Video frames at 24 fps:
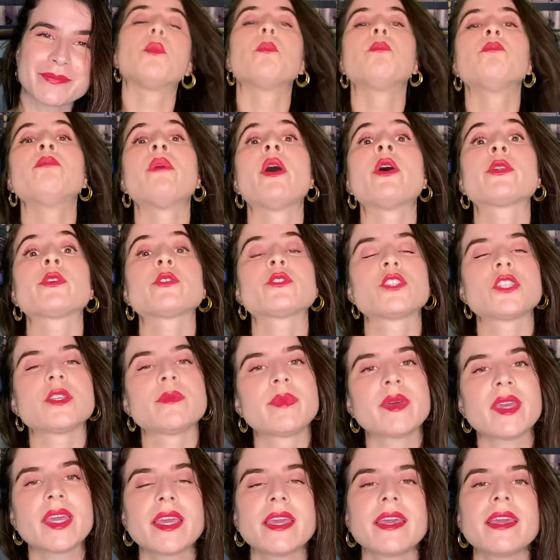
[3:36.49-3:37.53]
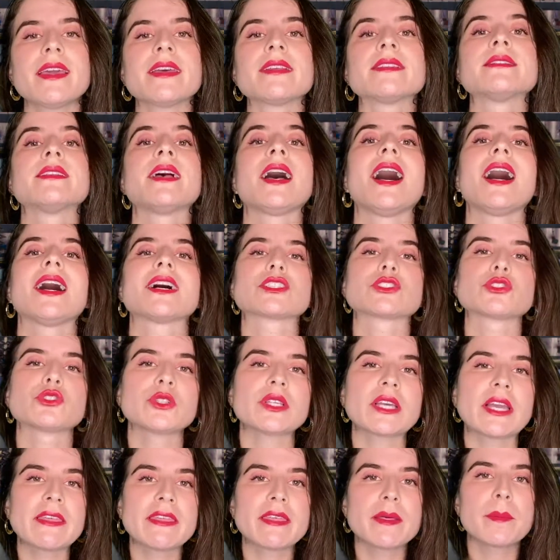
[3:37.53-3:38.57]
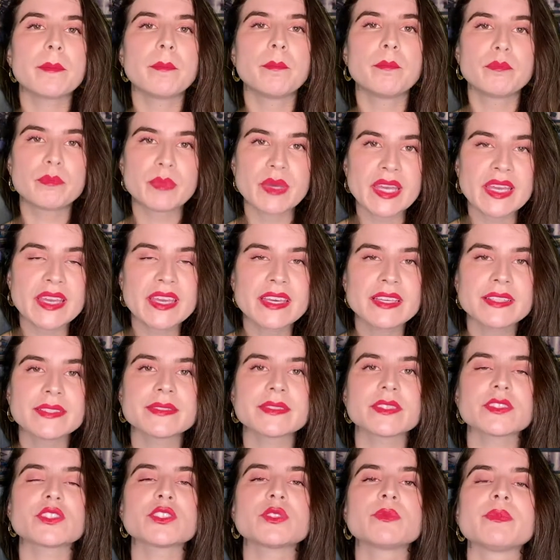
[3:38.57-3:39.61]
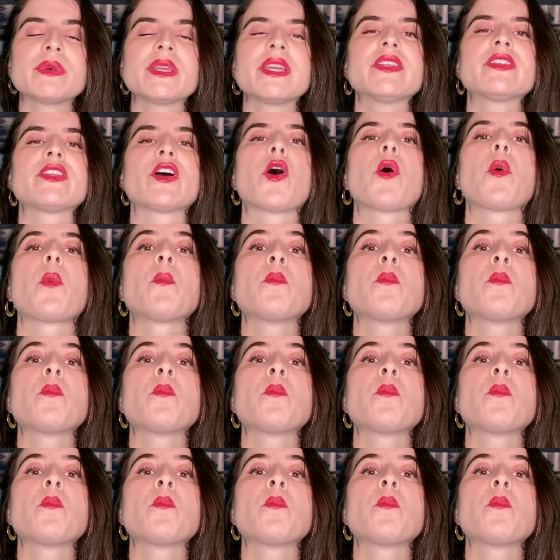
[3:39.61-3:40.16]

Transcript: MotoGP is actually the biggest speed